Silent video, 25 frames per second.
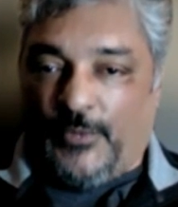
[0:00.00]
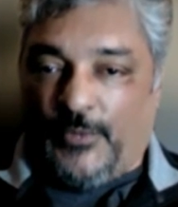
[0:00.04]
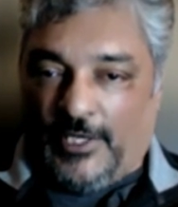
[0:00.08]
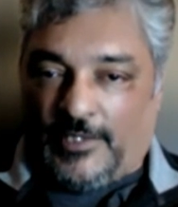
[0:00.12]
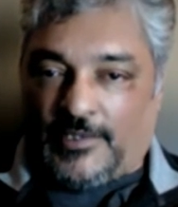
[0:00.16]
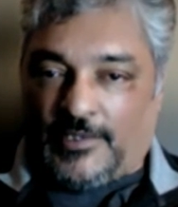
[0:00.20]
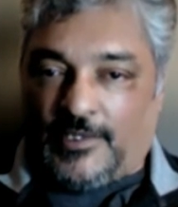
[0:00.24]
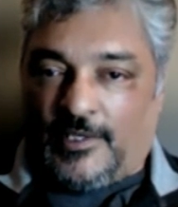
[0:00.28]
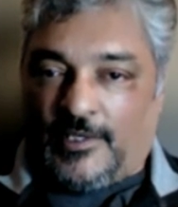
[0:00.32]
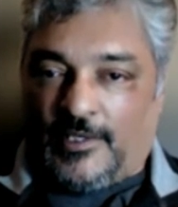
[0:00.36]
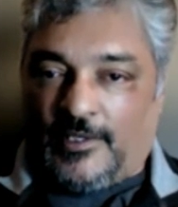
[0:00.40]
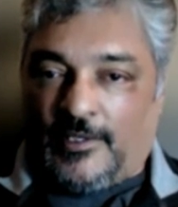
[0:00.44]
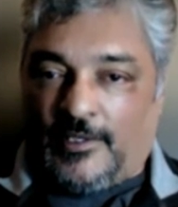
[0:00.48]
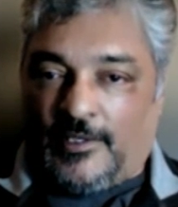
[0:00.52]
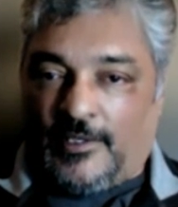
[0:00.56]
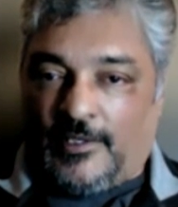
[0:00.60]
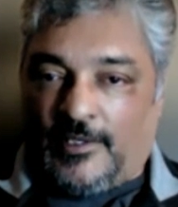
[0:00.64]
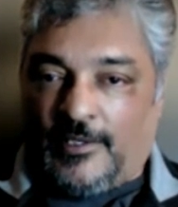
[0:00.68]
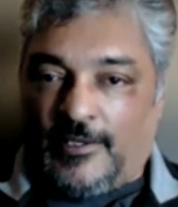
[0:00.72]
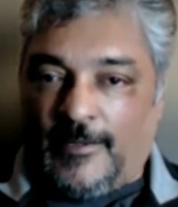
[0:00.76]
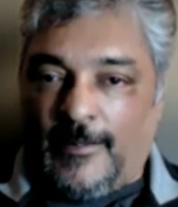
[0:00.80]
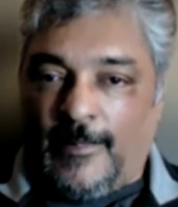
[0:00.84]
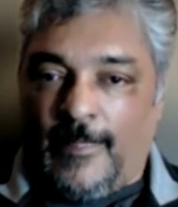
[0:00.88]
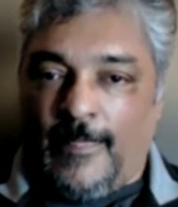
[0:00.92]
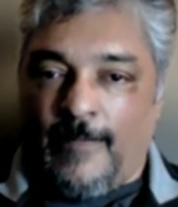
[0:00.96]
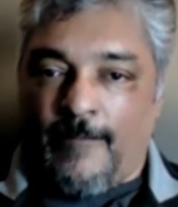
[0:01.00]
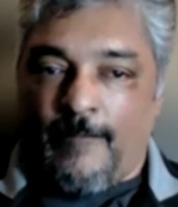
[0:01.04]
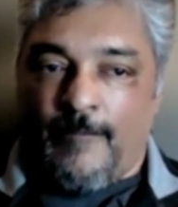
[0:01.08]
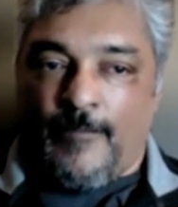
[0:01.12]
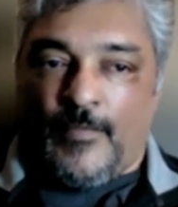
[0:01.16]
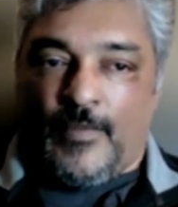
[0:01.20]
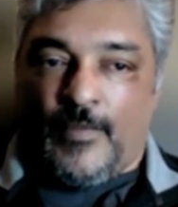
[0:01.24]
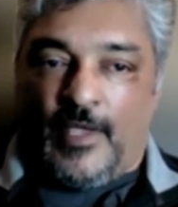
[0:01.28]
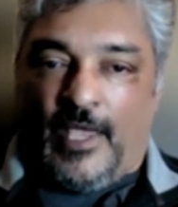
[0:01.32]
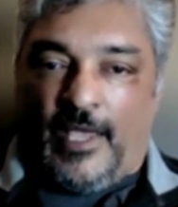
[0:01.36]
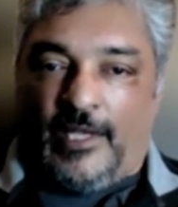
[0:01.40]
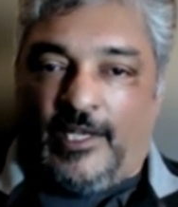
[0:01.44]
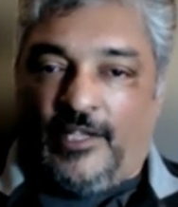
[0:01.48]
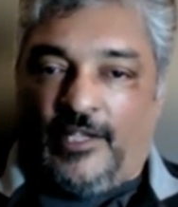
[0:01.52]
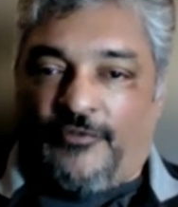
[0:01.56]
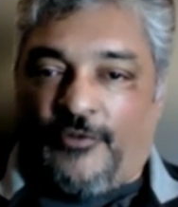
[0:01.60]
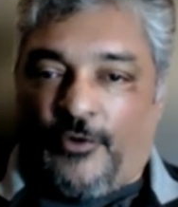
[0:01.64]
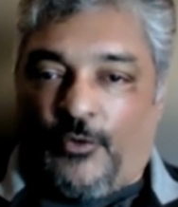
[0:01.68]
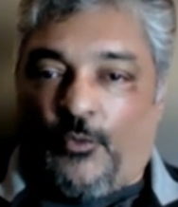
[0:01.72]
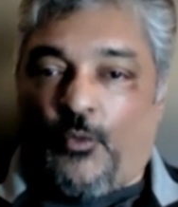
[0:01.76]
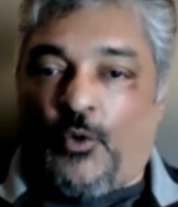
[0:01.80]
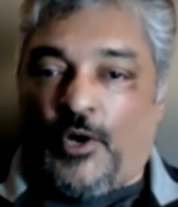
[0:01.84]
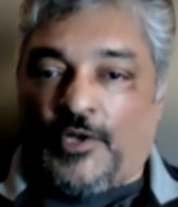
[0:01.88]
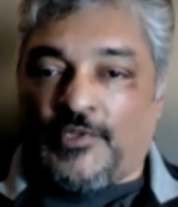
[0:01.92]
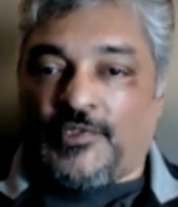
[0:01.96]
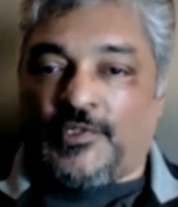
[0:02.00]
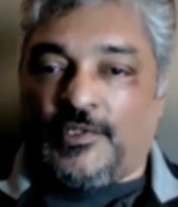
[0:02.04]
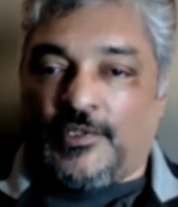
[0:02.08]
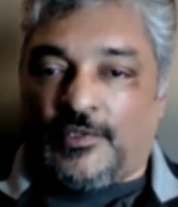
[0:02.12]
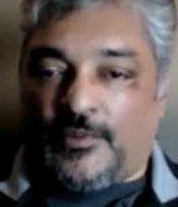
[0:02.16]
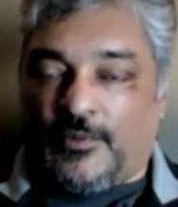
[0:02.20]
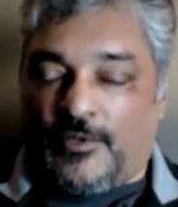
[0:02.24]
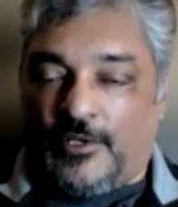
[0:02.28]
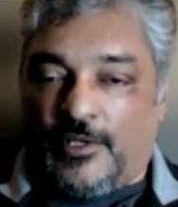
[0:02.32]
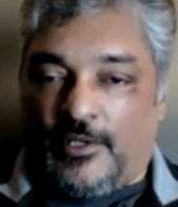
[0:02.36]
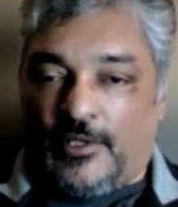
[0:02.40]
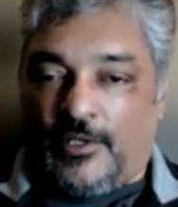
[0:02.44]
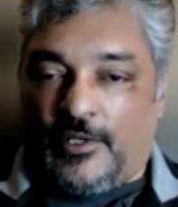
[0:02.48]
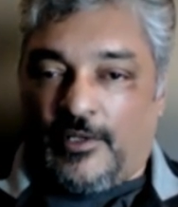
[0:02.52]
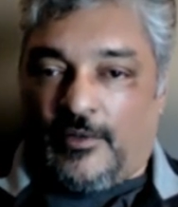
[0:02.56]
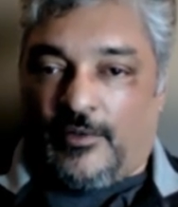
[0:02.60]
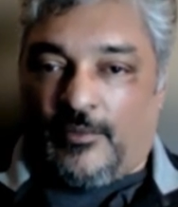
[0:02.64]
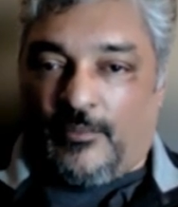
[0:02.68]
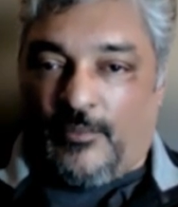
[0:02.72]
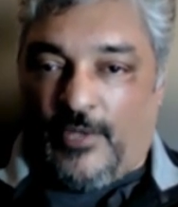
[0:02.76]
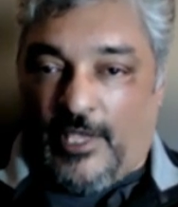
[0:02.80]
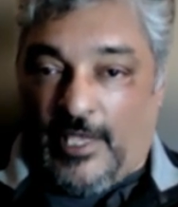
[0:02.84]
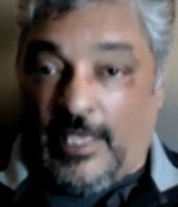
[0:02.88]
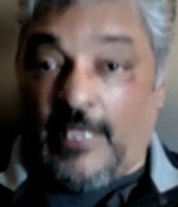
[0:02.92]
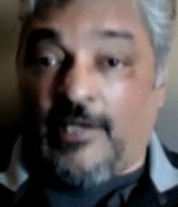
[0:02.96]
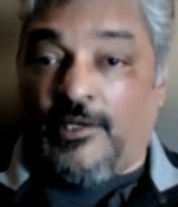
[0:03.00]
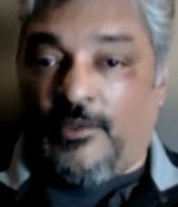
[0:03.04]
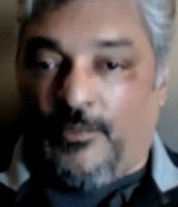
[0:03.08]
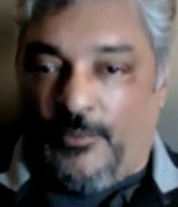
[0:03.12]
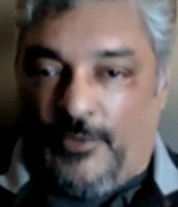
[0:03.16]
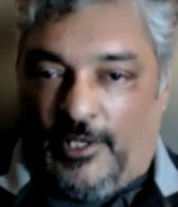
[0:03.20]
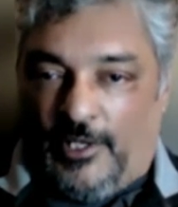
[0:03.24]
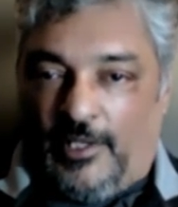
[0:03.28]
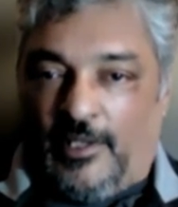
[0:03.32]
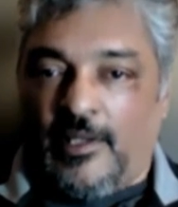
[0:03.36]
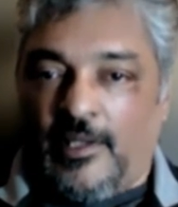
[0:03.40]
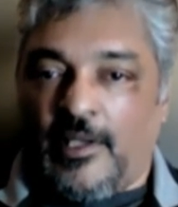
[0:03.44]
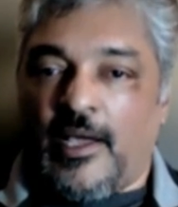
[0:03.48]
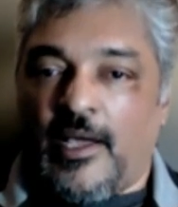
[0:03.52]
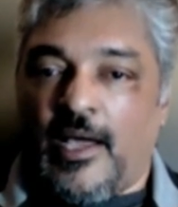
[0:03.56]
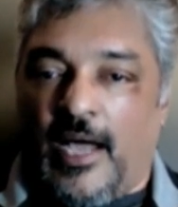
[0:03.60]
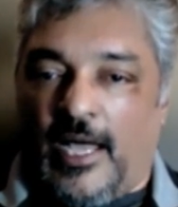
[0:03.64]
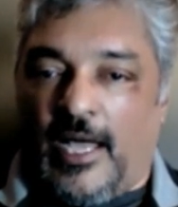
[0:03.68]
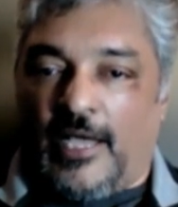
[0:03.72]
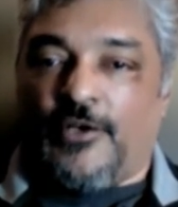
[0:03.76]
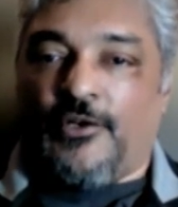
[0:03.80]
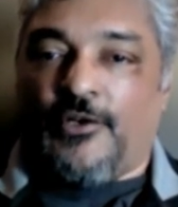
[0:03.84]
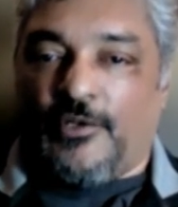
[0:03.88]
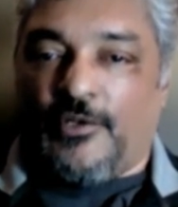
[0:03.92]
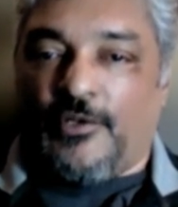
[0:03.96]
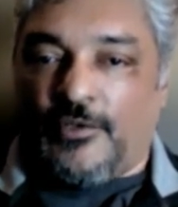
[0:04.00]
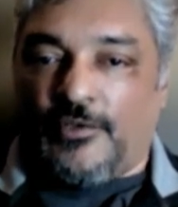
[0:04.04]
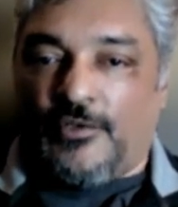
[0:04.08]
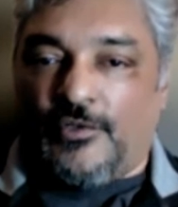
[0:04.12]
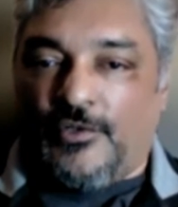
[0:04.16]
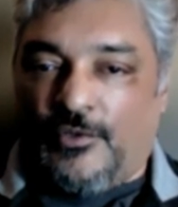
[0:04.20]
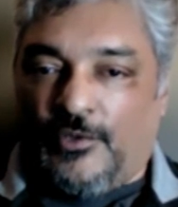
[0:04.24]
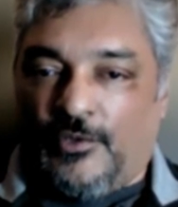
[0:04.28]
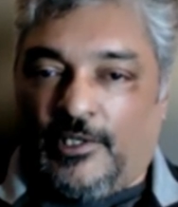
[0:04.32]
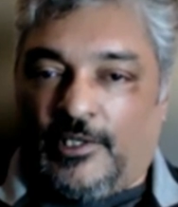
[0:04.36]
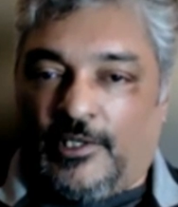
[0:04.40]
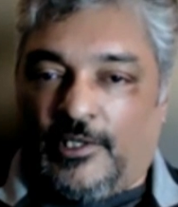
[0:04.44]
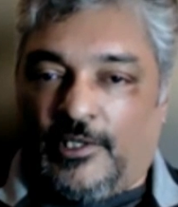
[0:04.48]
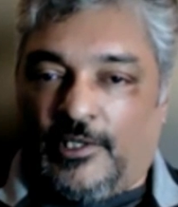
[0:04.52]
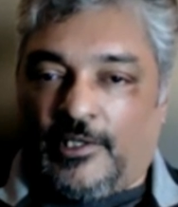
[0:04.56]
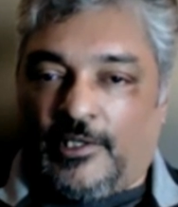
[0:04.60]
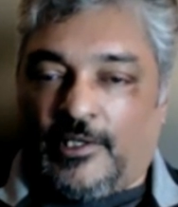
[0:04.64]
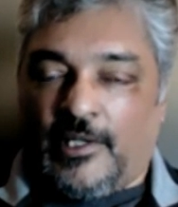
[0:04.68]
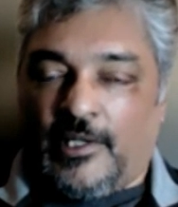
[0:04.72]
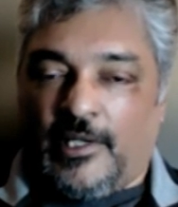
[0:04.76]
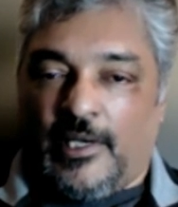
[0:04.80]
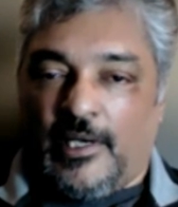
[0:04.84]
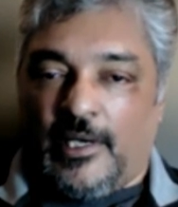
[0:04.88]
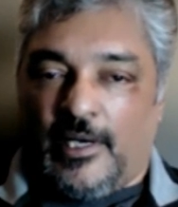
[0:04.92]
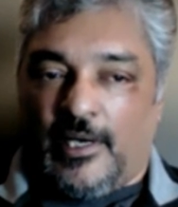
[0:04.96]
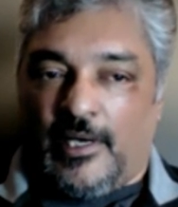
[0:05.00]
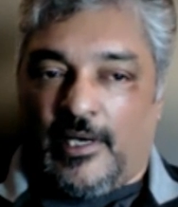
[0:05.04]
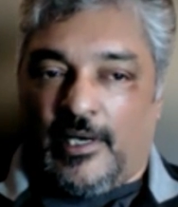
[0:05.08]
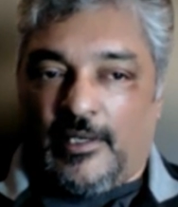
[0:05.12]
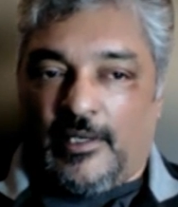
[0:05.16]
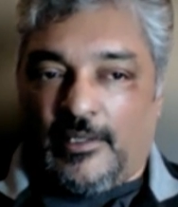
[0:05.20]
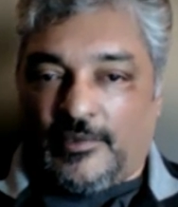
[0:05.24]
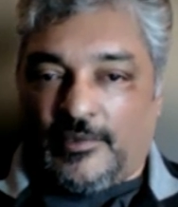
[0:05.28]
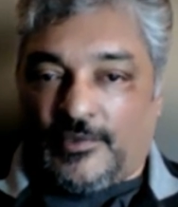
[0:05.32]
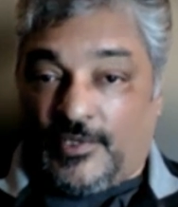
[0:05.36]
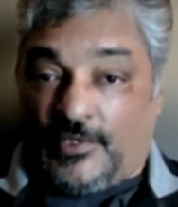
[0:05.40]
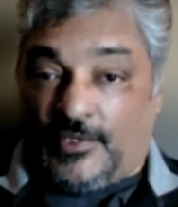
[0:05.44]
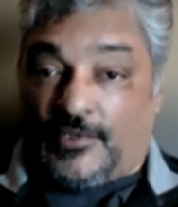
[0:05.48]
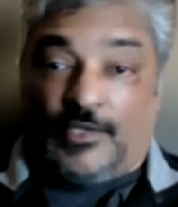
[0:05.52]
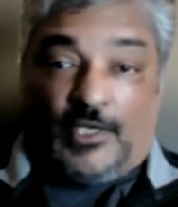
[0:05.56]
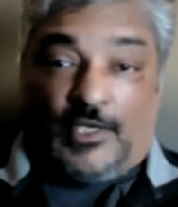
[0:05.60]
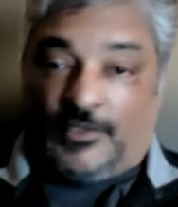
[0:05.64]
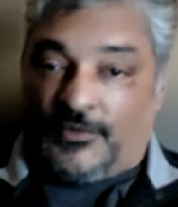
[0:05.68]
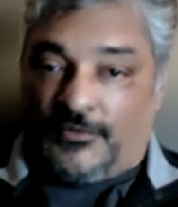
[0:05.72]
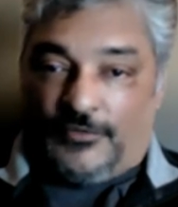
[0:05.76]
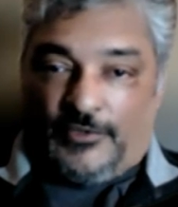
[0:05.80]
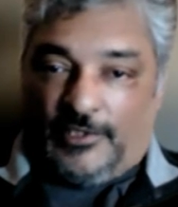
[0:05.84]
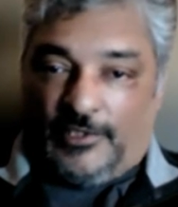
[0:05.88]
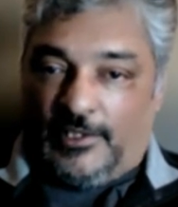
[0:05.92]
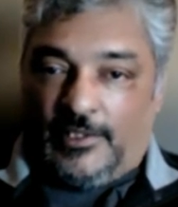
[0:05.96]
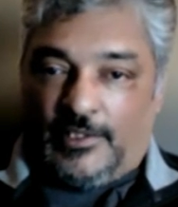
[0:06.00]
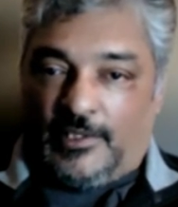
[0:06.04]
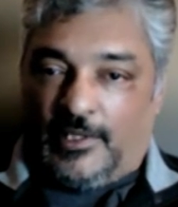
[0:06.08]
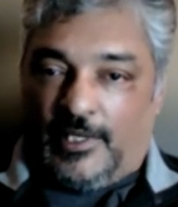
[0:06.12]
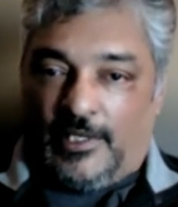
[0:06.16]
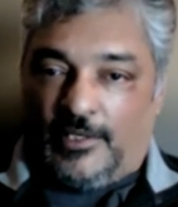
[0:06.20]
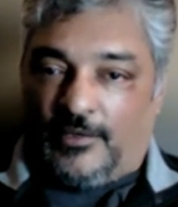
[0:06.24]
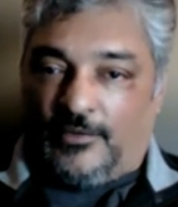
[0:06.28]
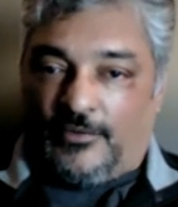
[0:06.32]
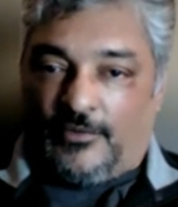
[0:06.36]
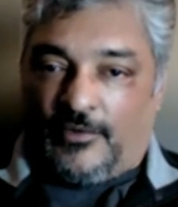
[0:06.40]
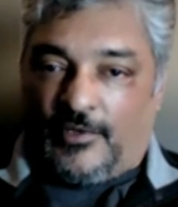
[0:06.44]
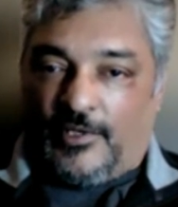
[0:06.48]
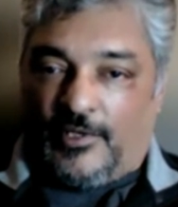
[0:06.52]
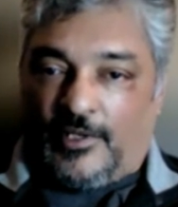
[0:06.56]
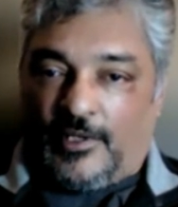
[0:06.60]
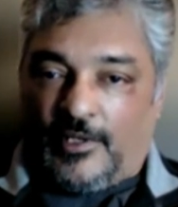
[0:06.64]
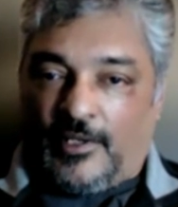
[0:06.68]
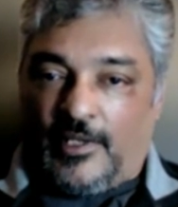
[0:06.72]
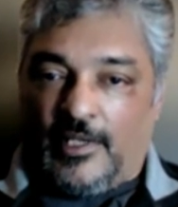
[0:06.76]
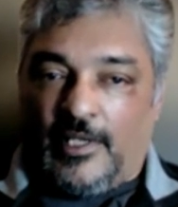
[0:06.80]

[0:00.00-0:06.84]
Mehta. And if it wasn't in me, I couldn't do it successfully, I don't think.